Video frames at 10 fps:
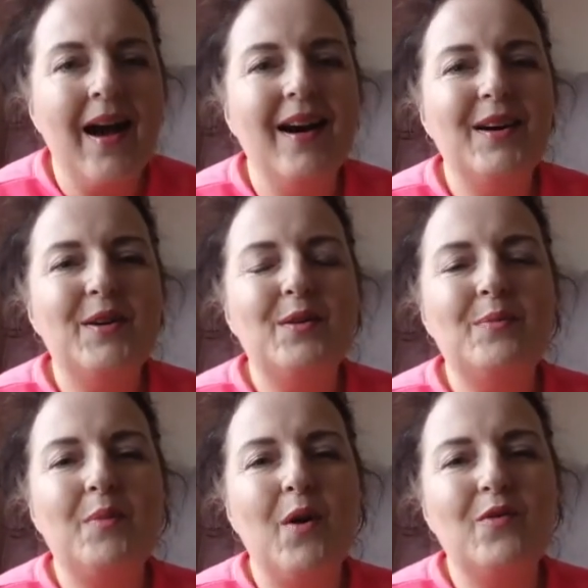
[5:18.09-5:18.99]

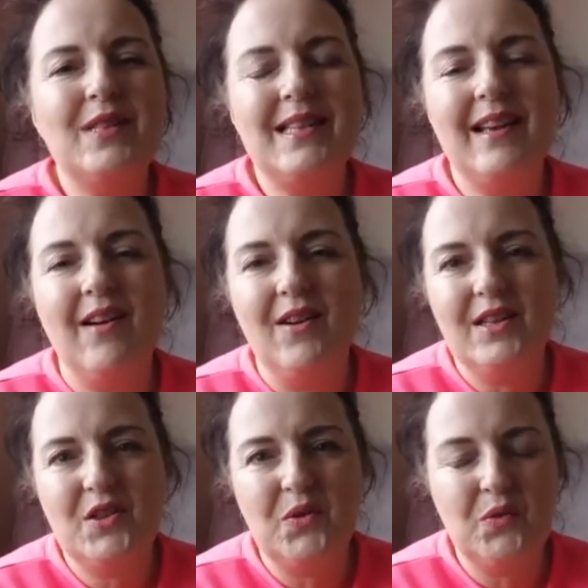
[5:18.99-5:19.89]
Obviously, I
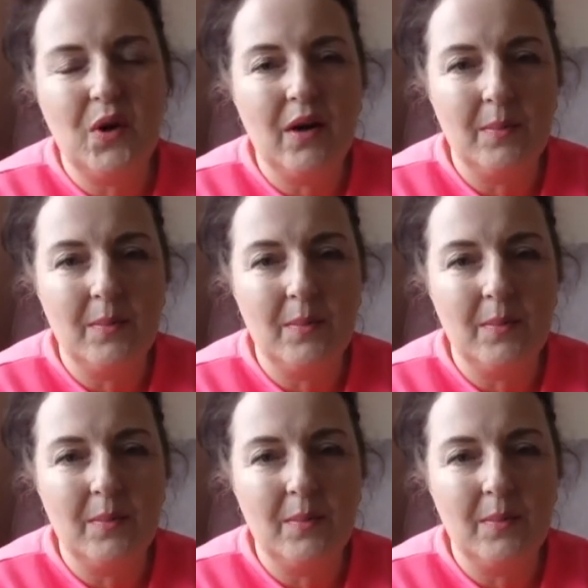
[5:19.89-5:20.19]
do